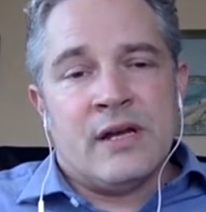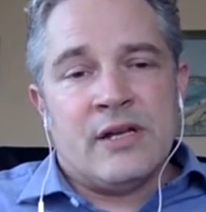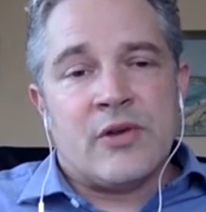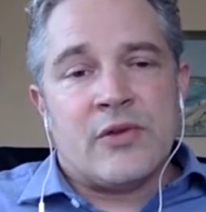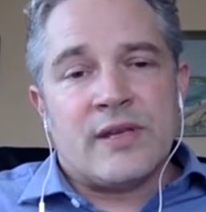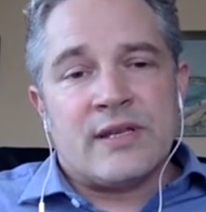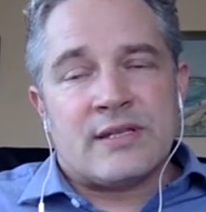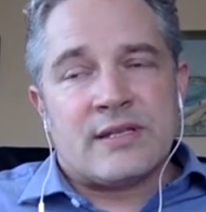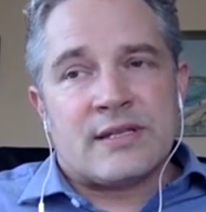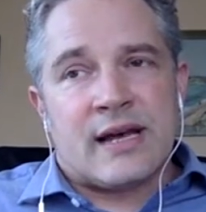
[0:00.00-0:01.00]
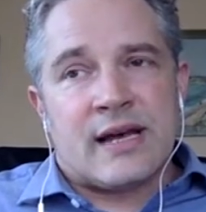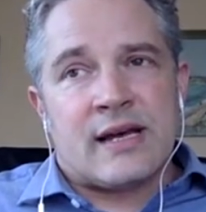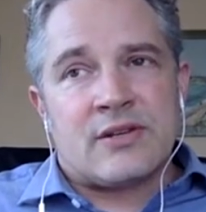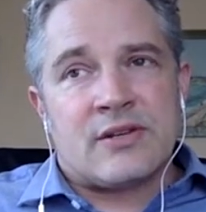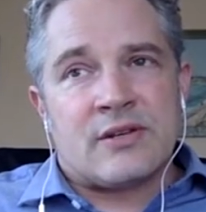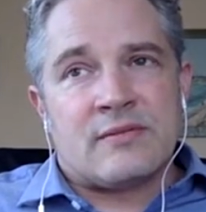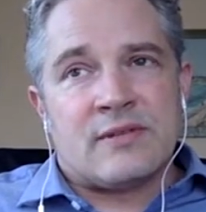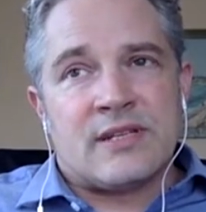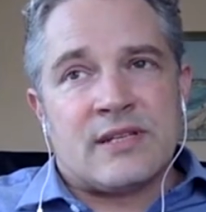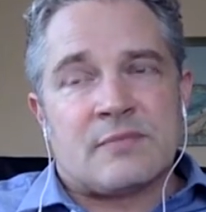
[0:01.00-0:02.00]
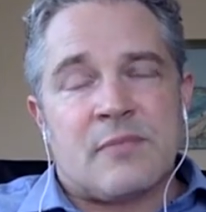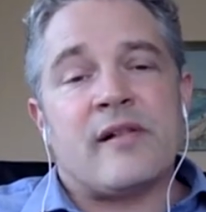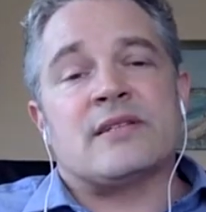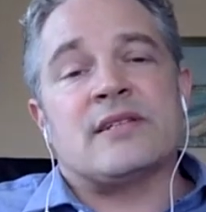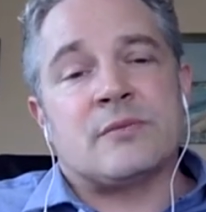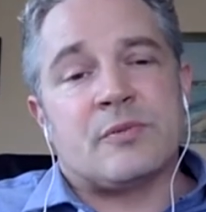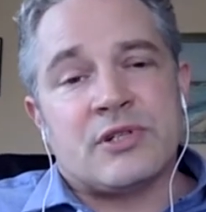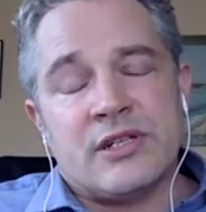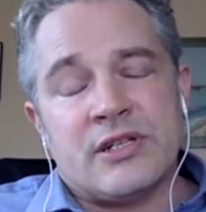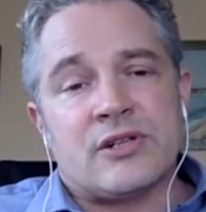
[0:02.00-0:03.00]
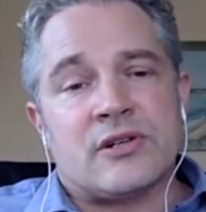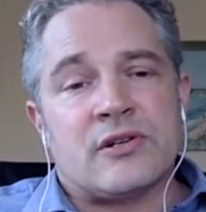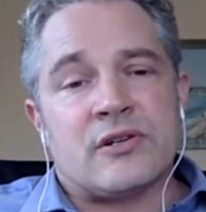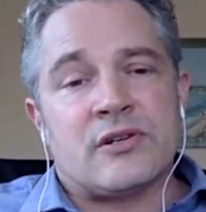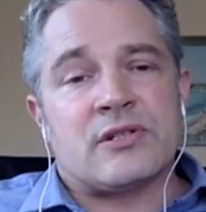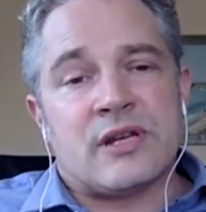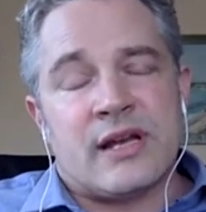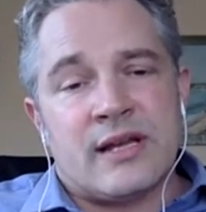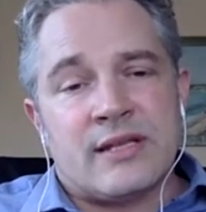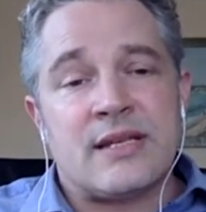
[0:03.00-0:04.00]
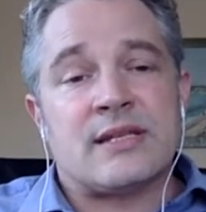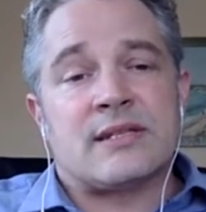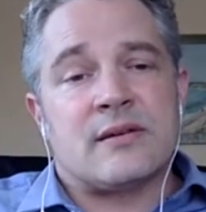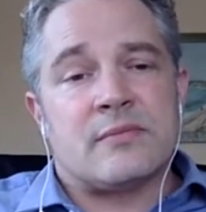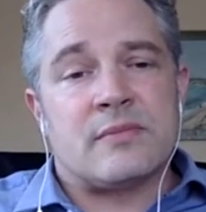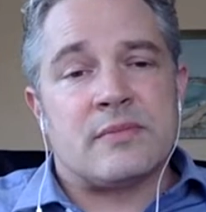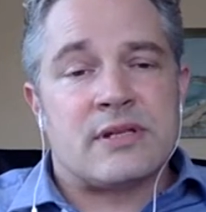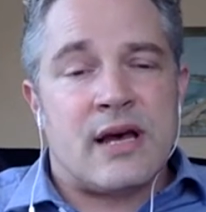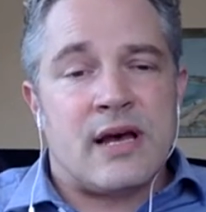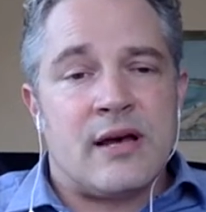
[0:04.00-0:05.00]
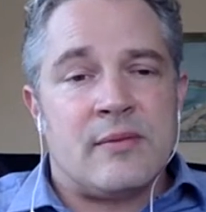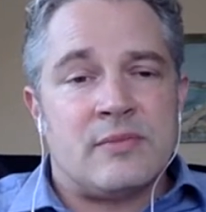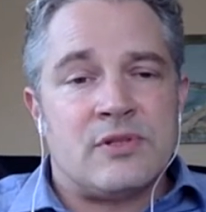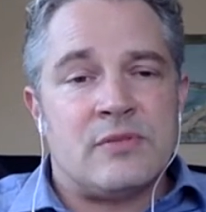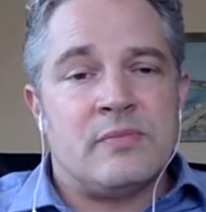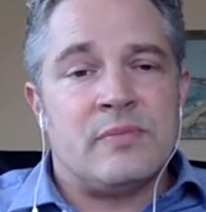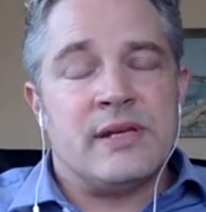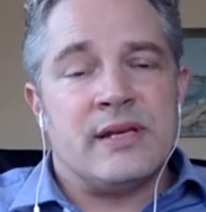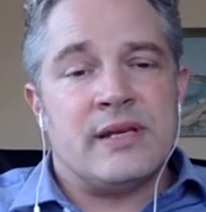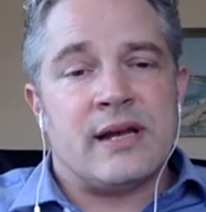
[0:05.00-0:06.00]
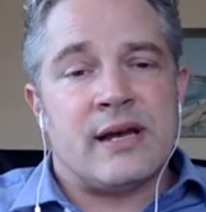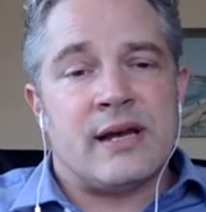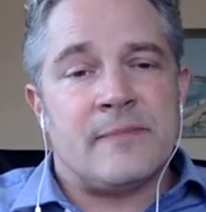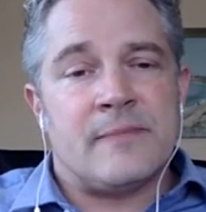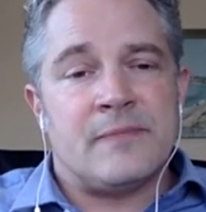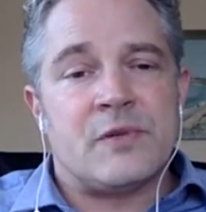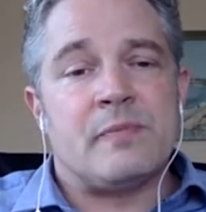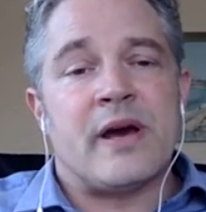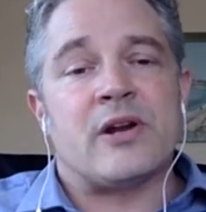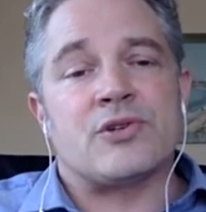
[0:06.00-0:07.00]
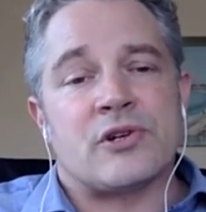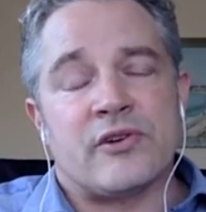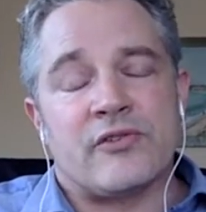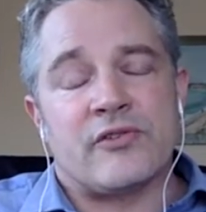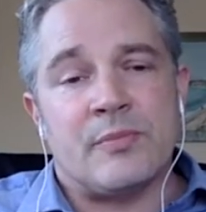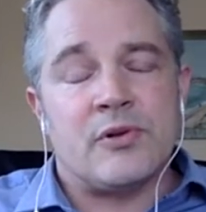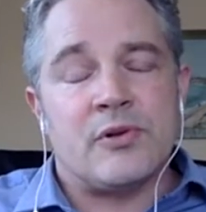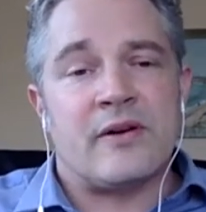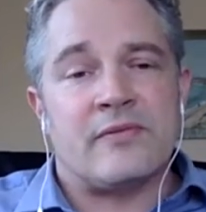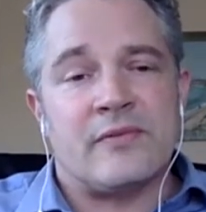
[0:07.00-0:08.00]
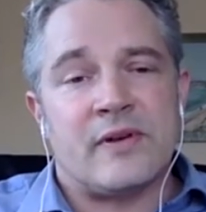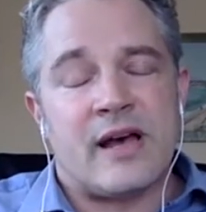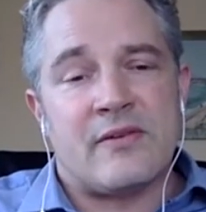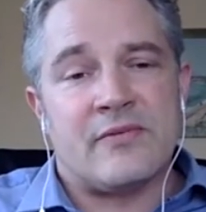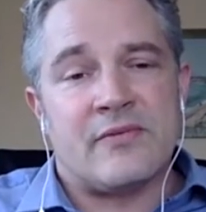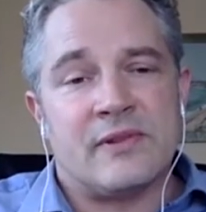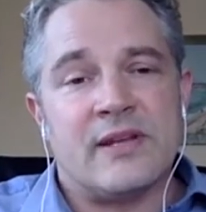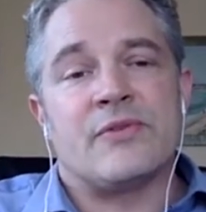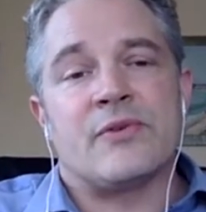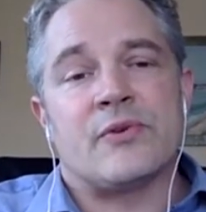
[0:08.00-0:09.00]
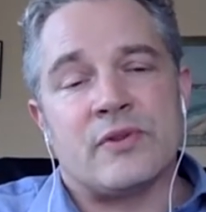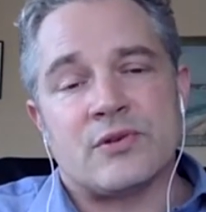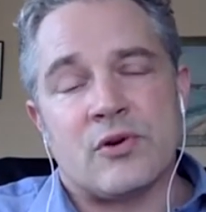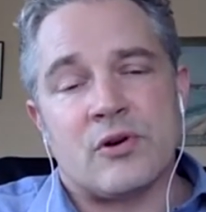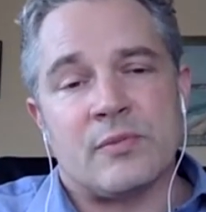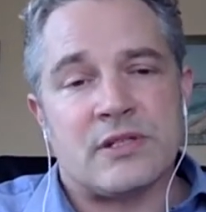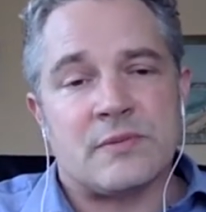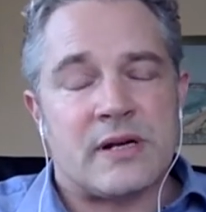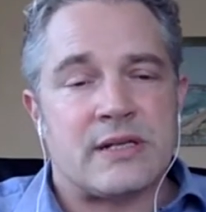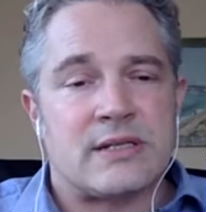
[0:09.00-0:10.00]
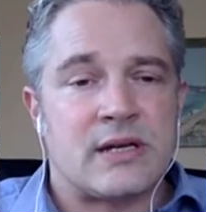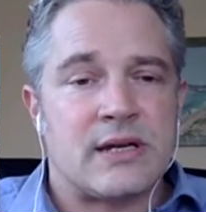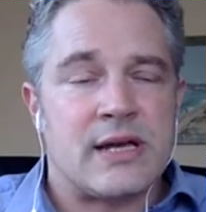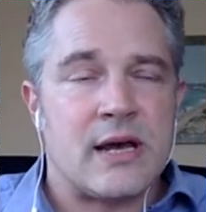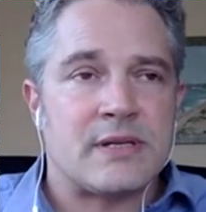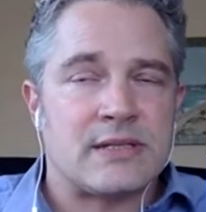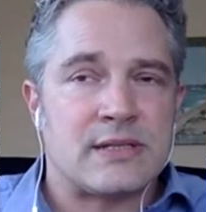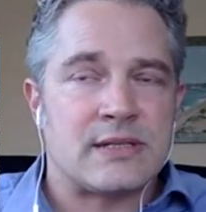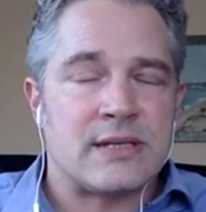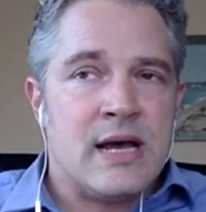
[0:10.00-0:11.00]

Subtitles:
these policies, procedures, and systems to better serve people who have lived through these horrible experiences on campuses.